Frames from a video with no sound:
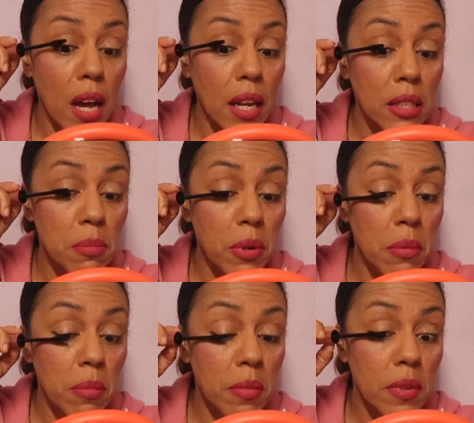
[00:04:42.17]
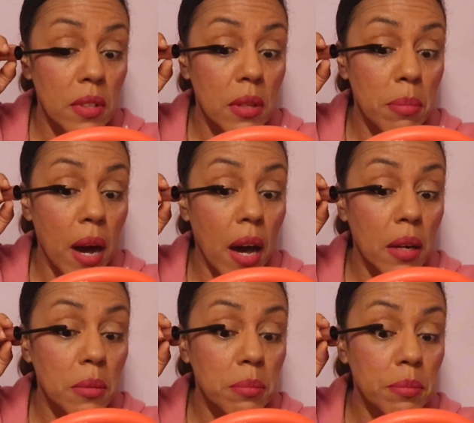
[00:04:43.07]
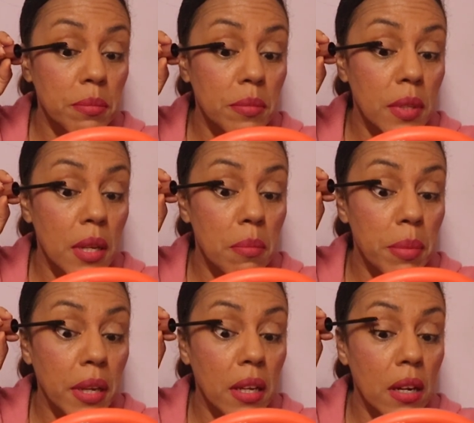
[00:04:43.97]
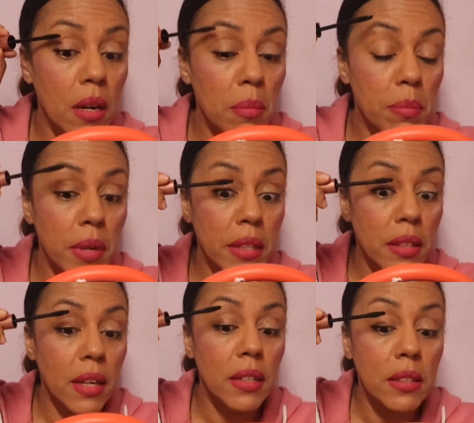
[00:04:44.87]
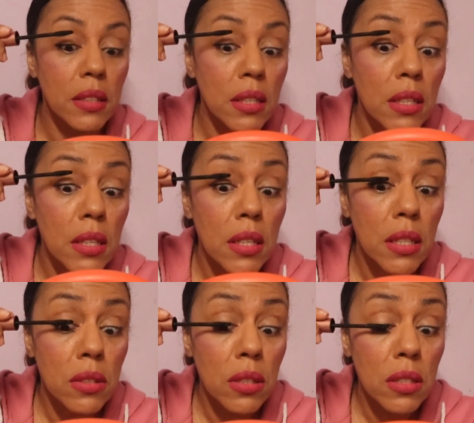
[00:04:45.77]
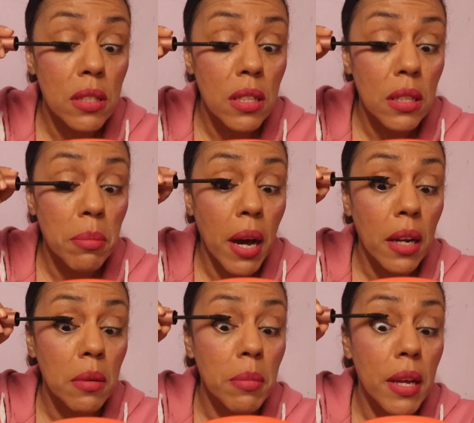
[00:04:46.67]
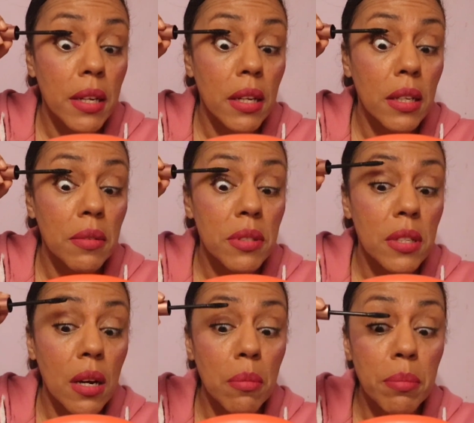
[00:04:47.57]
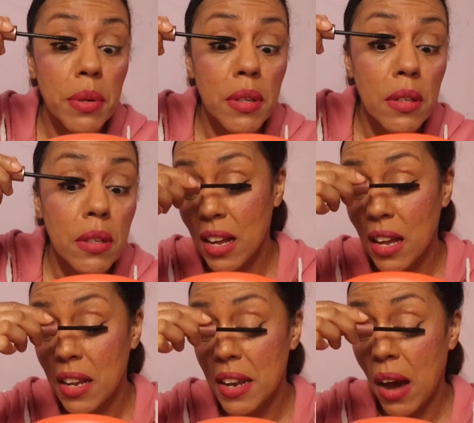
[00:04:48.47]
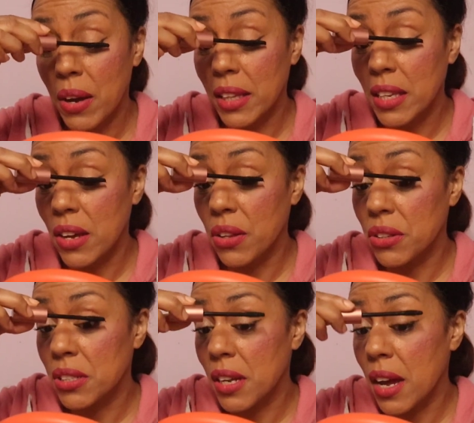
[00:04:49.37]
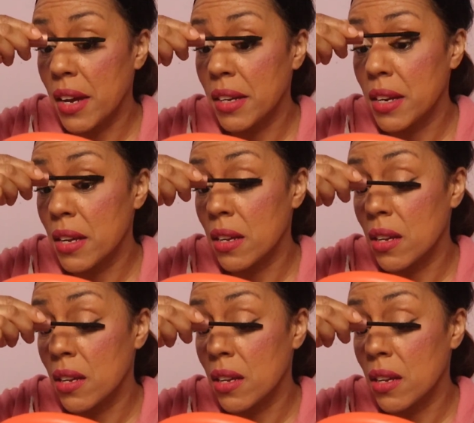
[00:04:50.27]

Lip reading: I like to put them in the bottom and pick it up like that. As you can see in the bottom, and then lifts up. Now get the other side